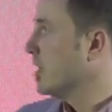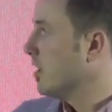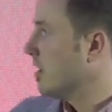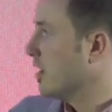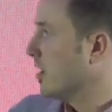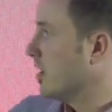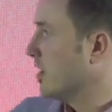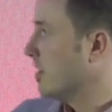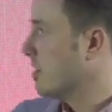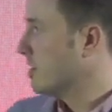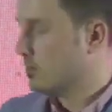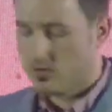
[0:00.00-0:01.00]

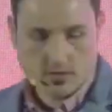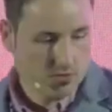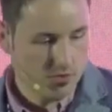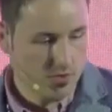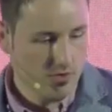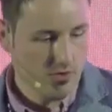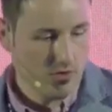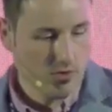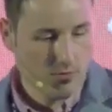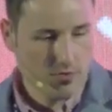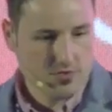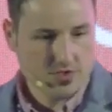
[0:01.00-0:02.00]
The neural
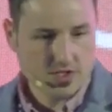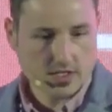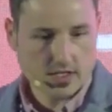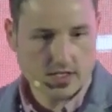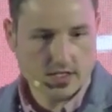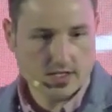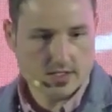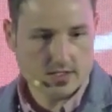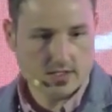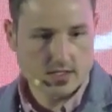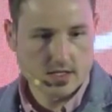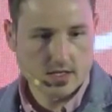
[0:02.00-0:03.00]
compute stick is